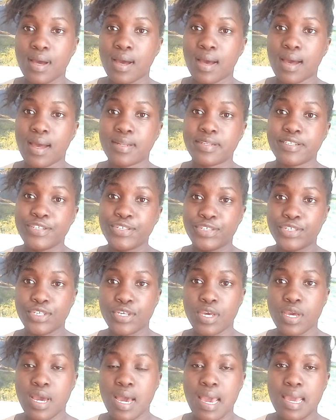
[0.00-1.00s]
and
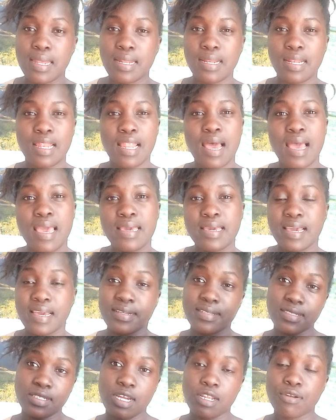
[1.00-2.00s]
share and like
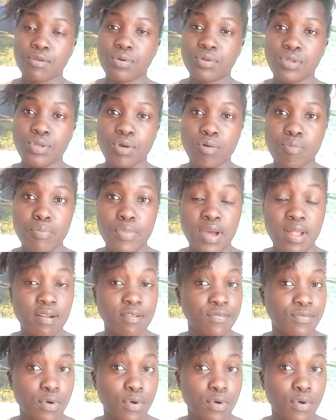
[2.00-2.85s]
and turn on your bell